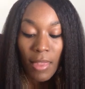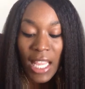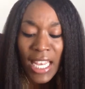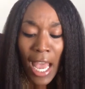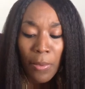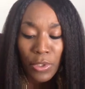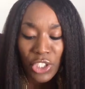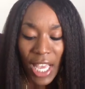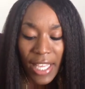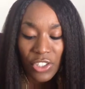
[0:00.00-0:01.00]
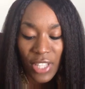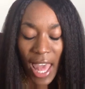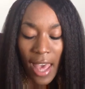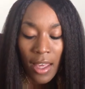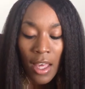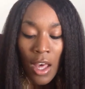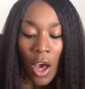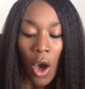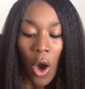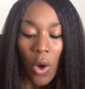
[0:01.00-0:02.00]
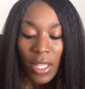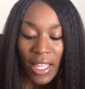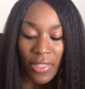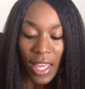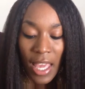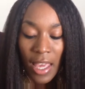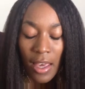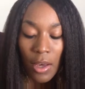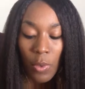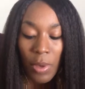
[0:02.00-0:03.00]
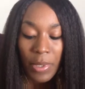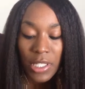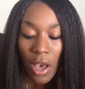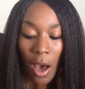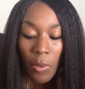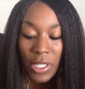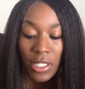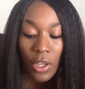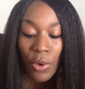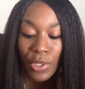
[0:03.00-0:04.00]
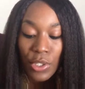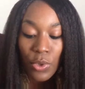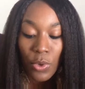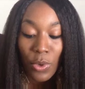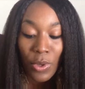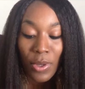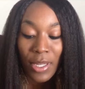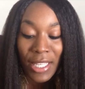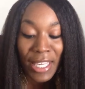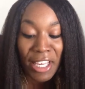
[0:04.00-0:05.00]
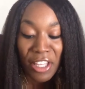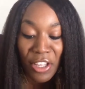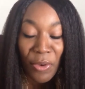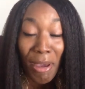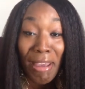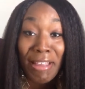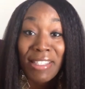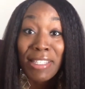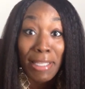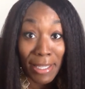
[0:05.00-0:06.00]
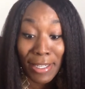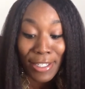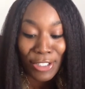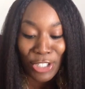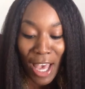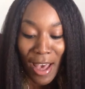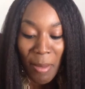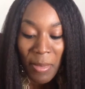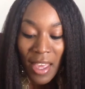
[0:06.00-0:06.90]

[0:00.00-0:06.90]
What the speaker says: and I will change that. Only thing we were taught was to go to school, get good grades, to get a good job.